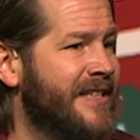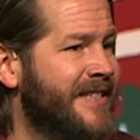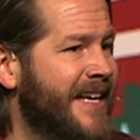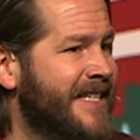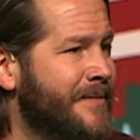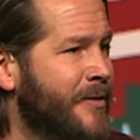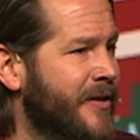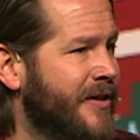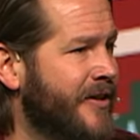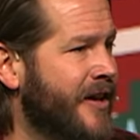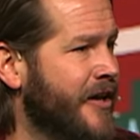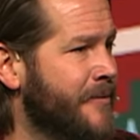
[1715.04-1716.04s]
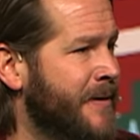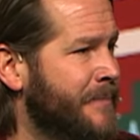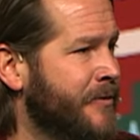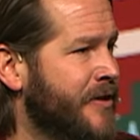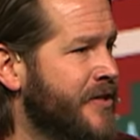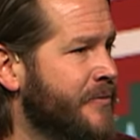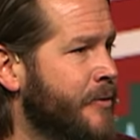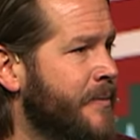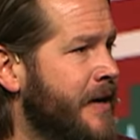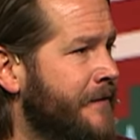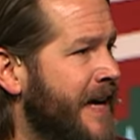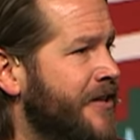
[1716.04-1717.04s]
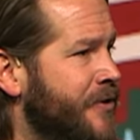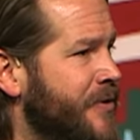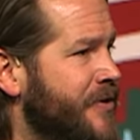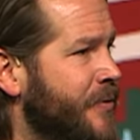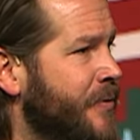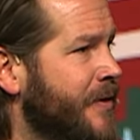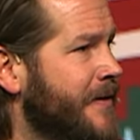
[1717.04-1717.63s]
testimony to the other people in this room, if that's your story.